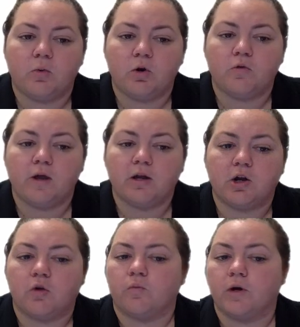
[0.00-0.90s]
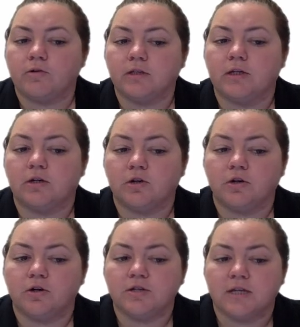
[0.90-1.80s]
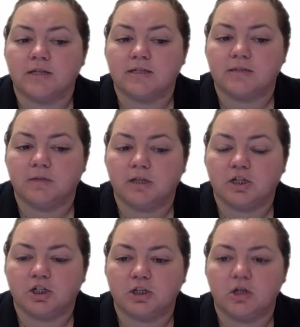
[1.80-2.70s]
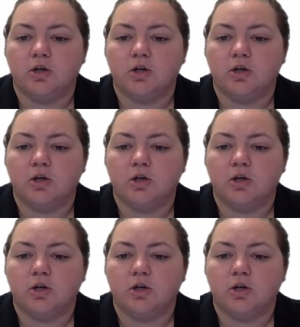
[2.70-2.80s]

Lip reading: or greater rarely occurs in the simulation,